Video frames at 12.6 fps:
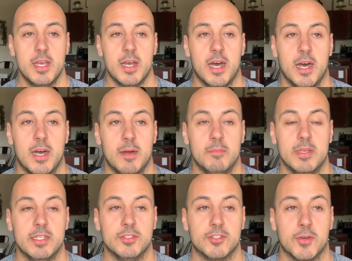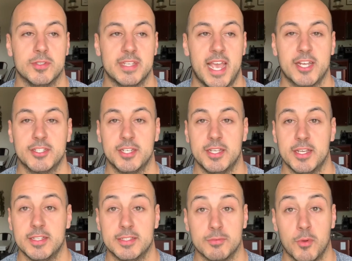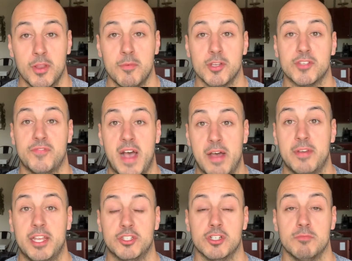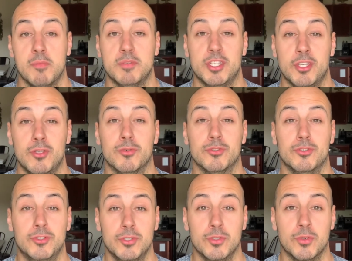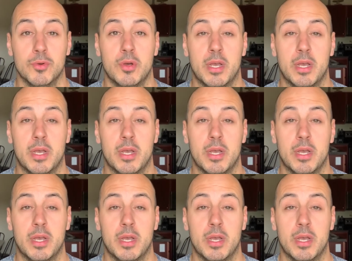And so it's one of the most foundational movements that you will do